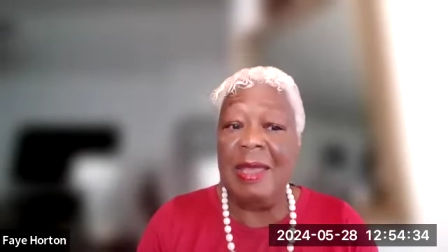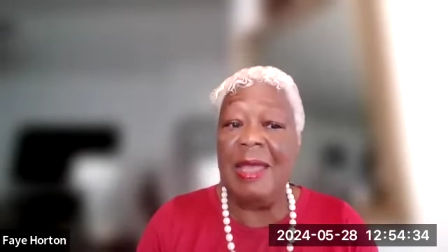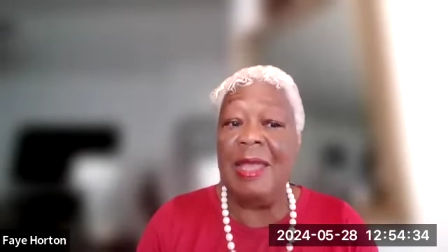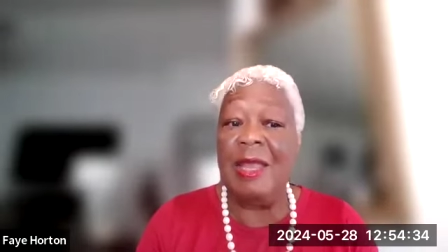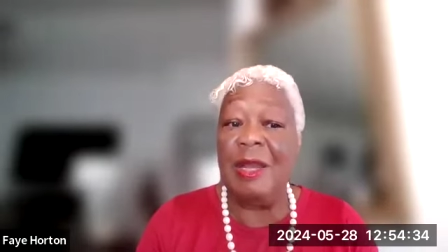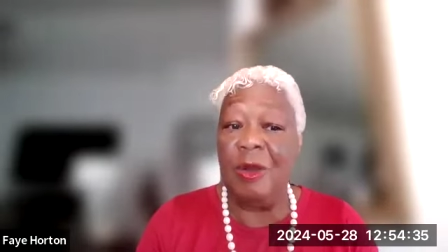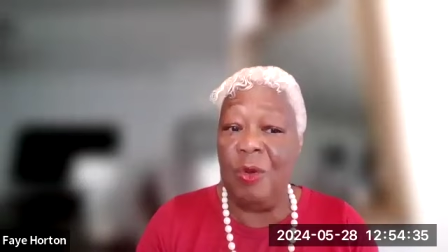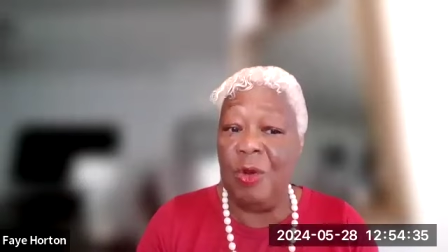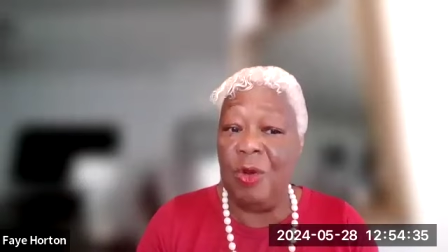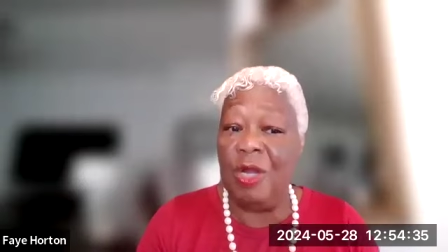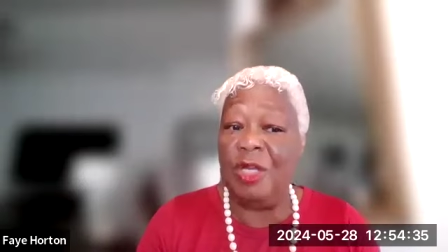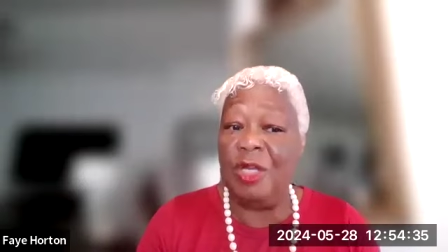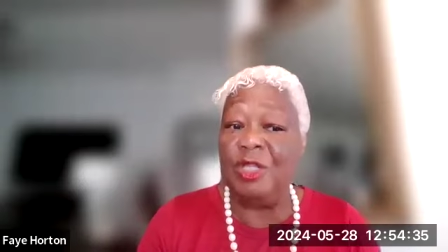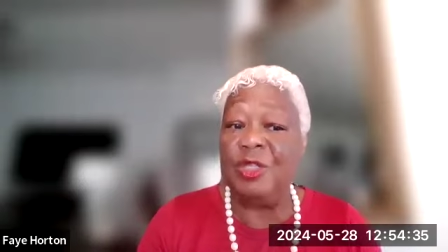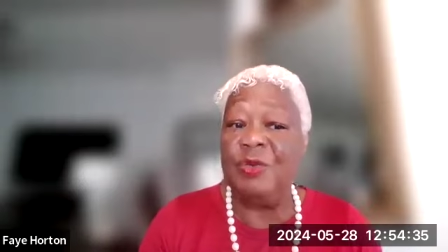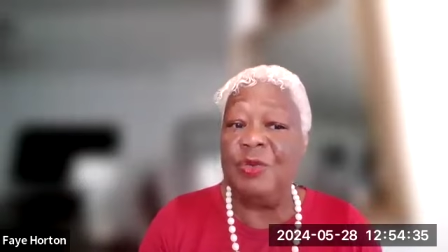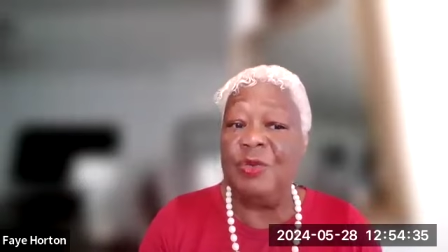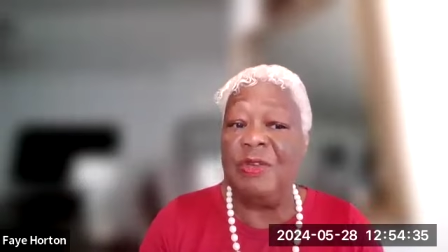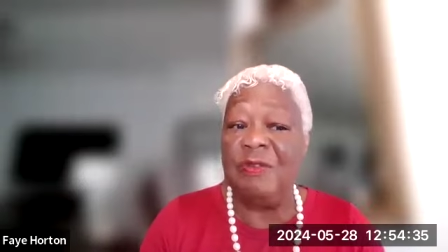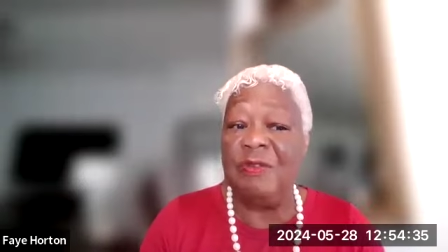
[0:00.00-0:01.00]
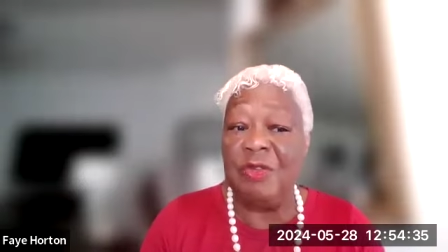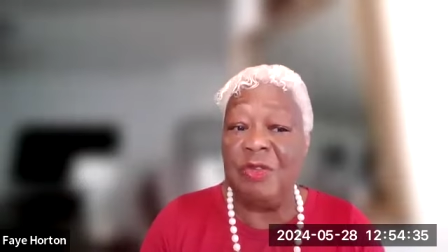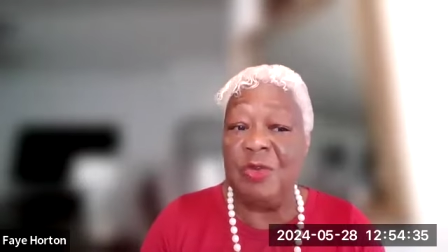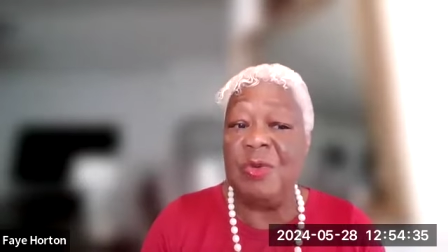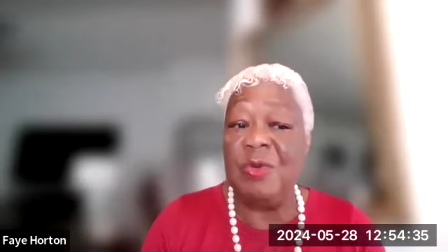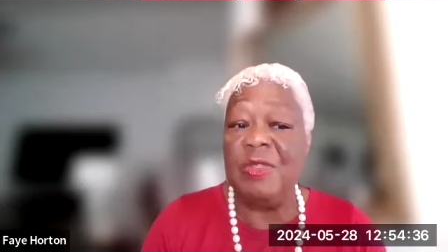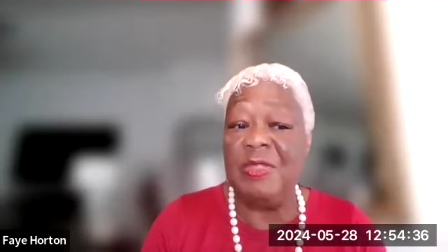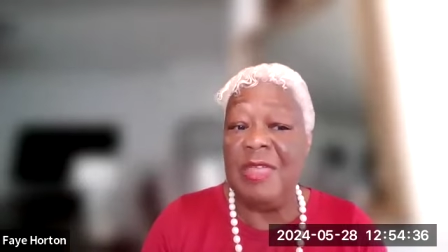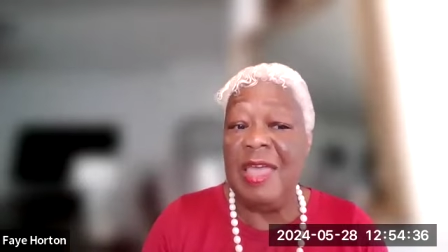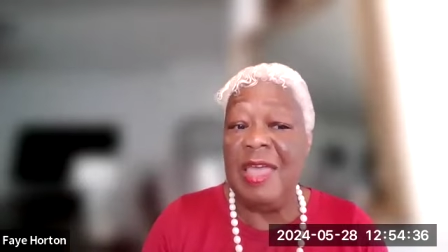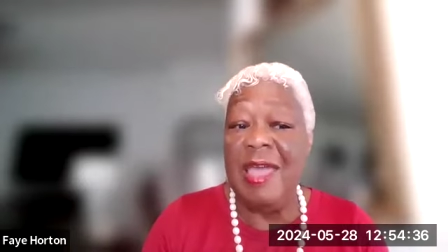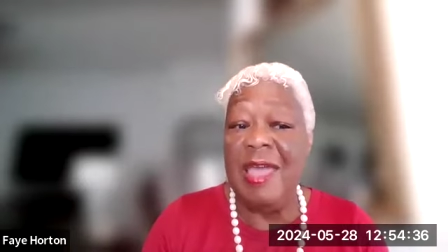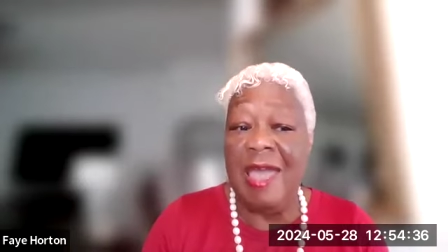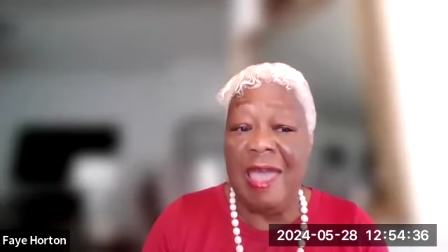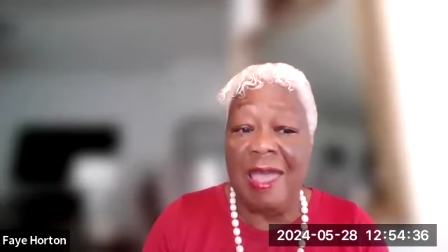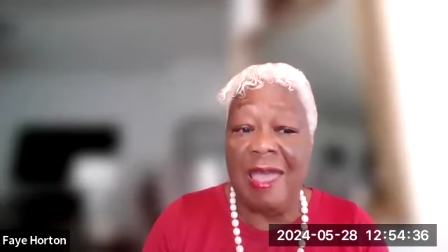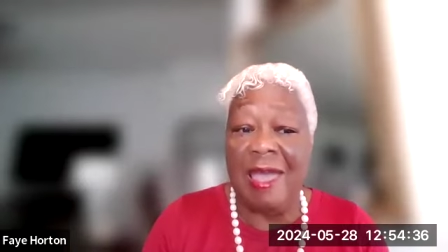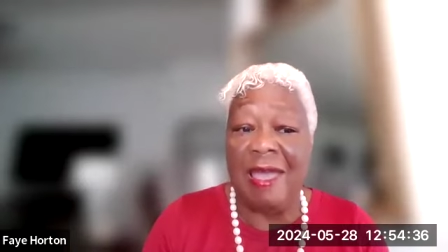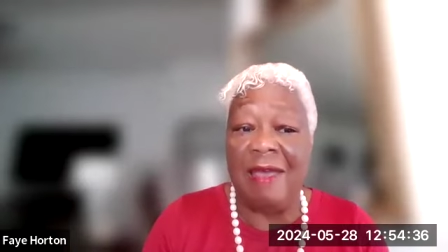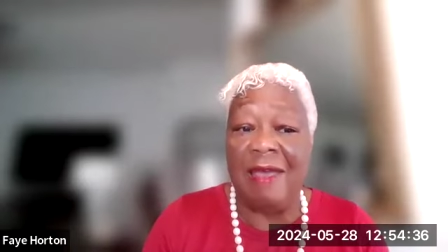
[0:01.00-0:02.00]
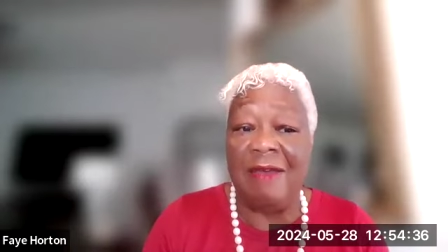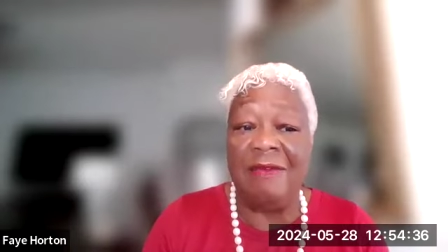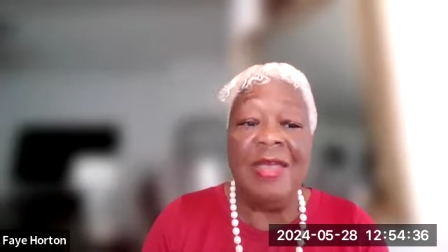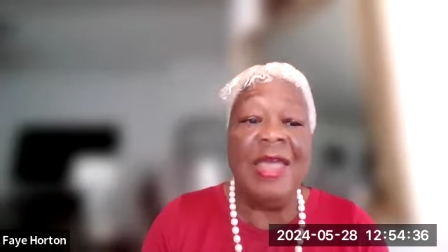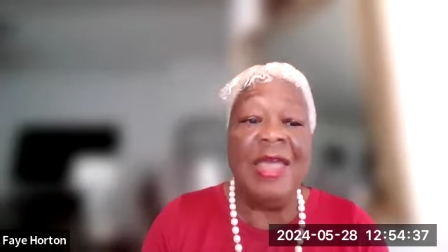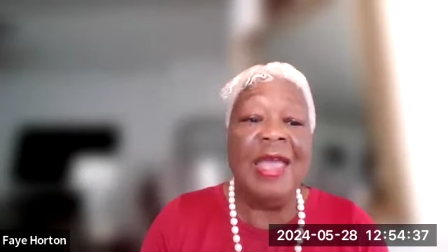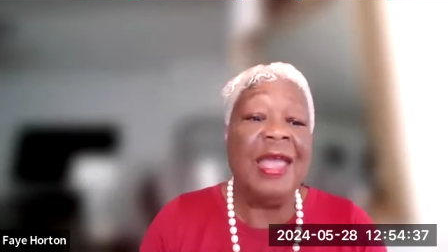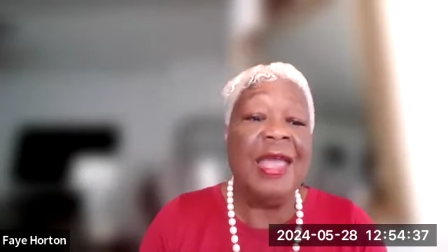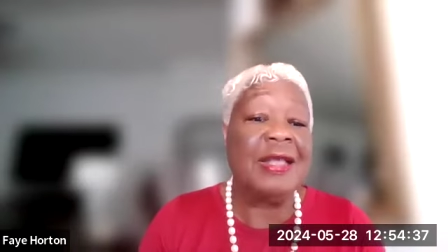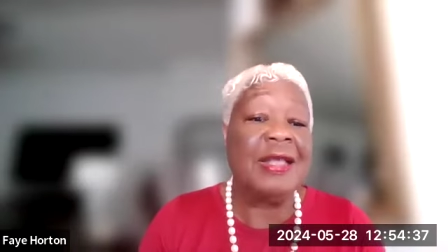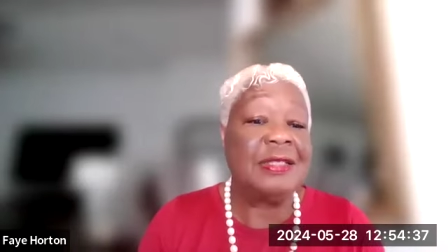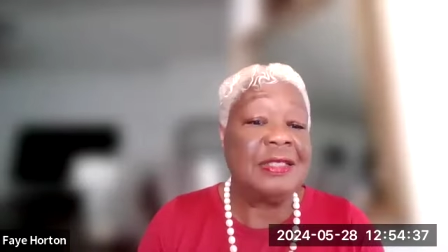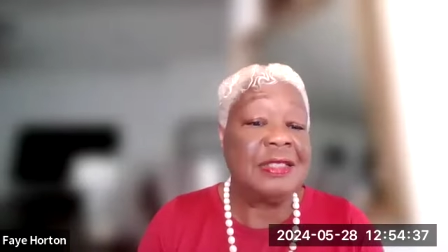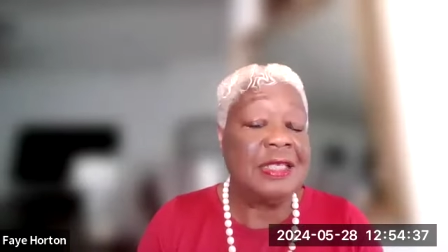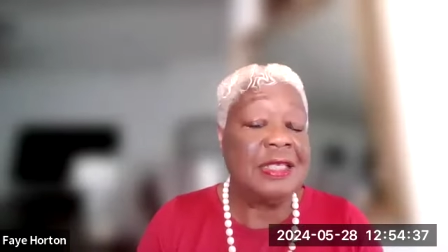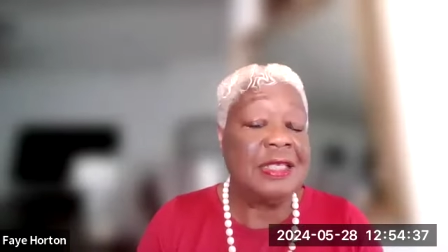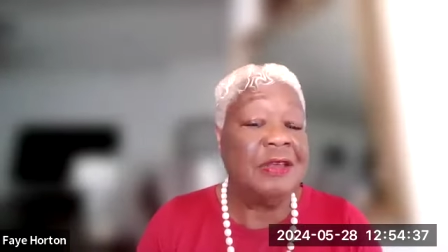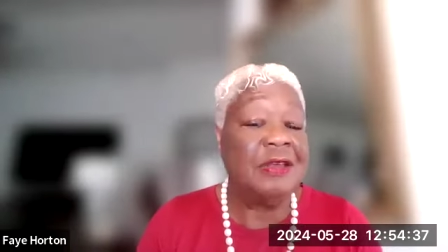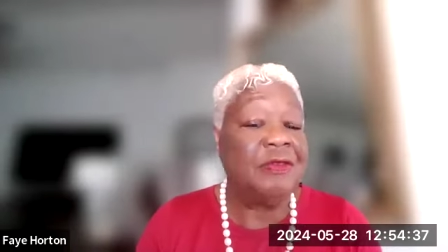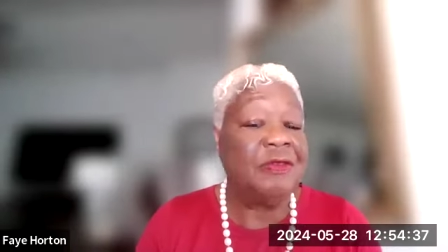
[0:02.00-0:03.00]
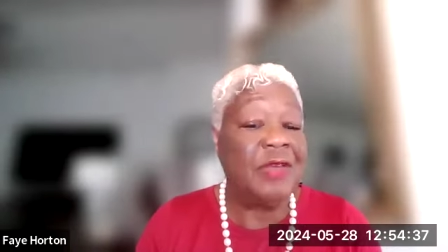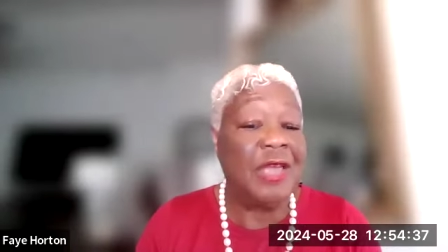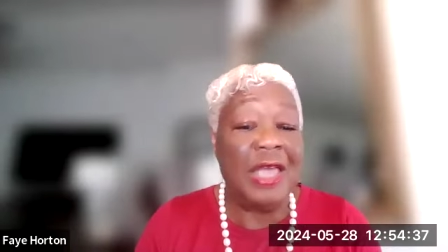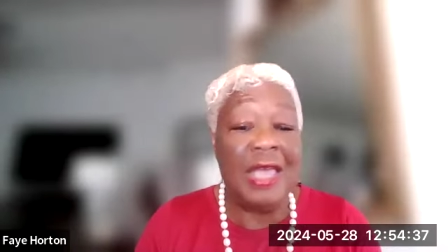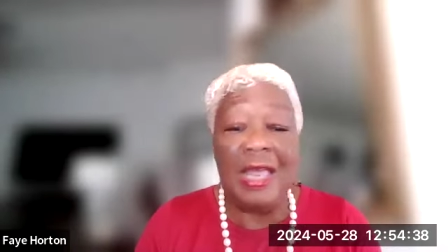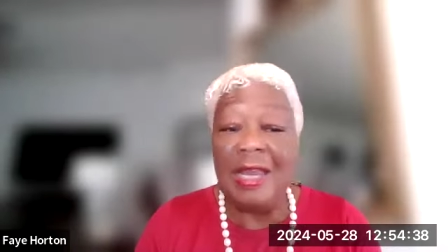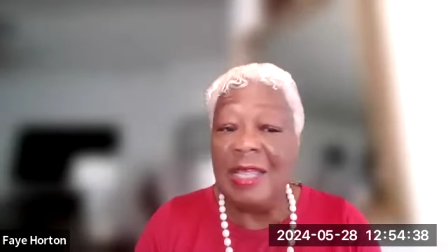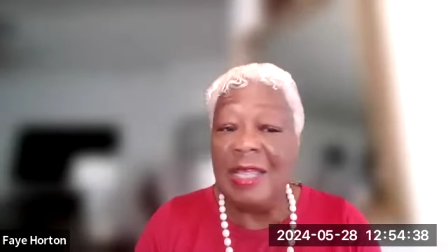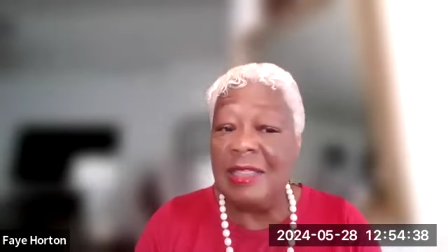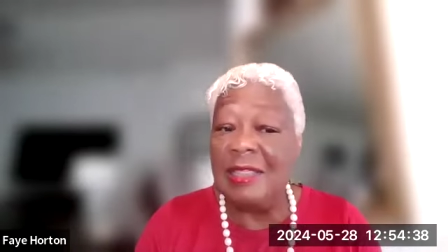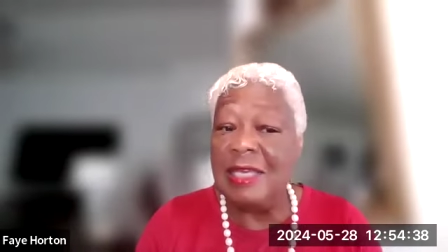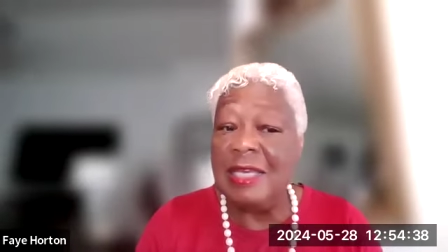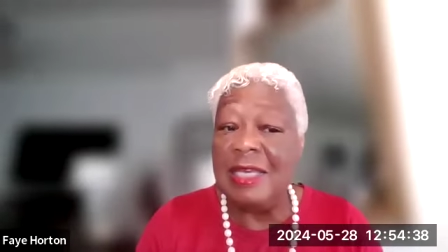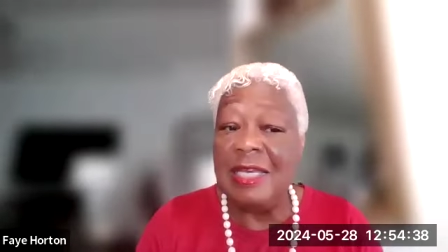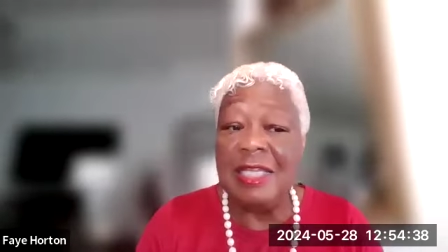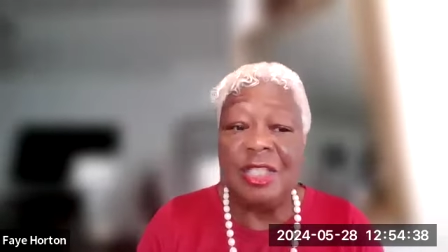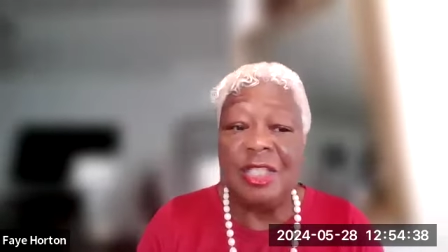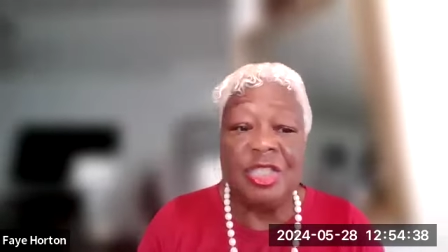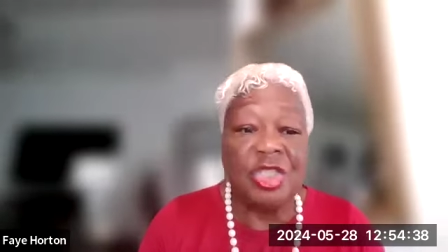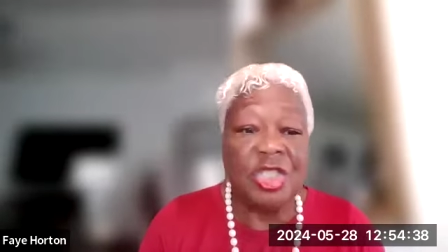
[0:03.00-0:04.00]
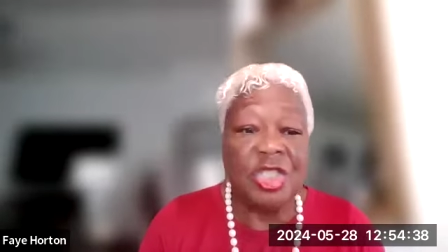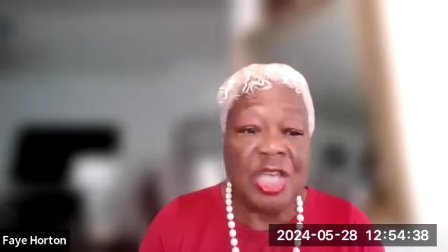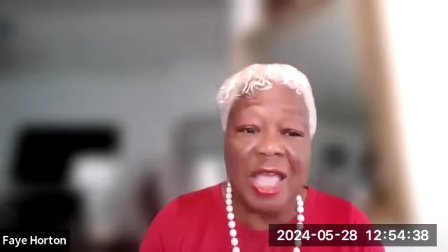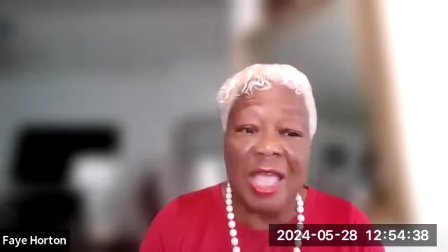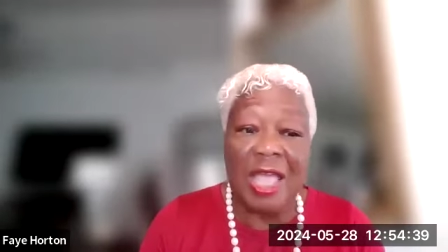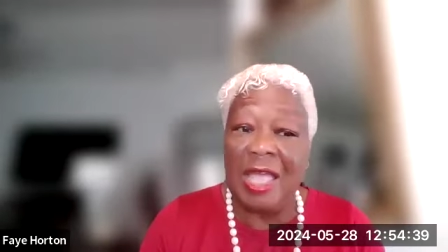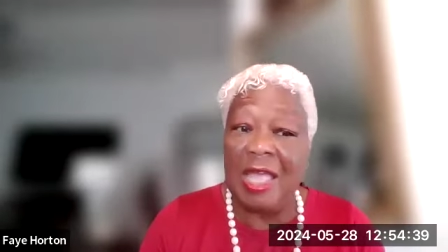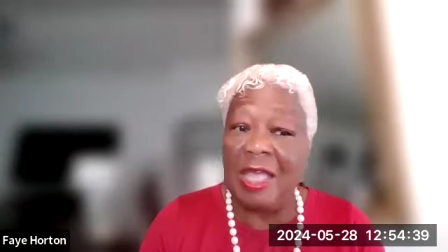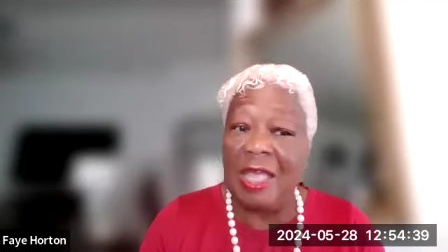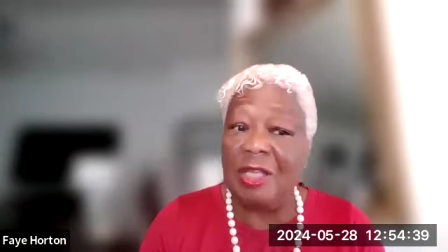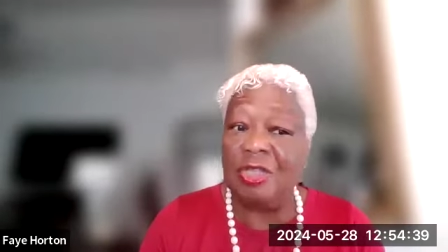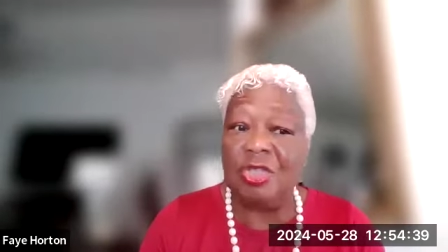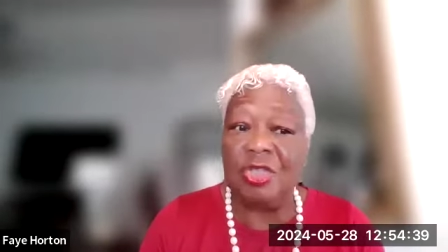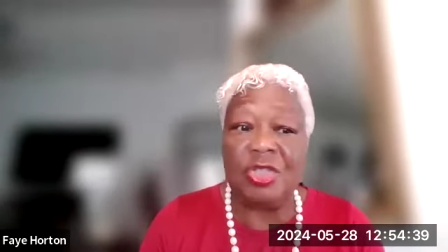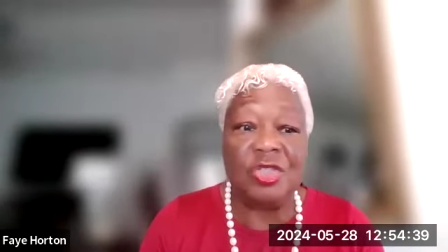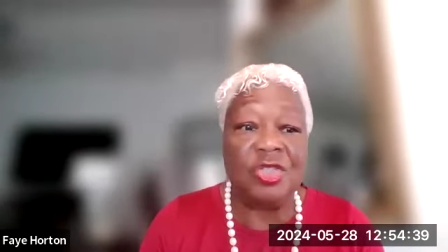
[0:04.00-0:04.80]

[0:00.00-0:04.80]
in order to review what they have and see if anything has changed,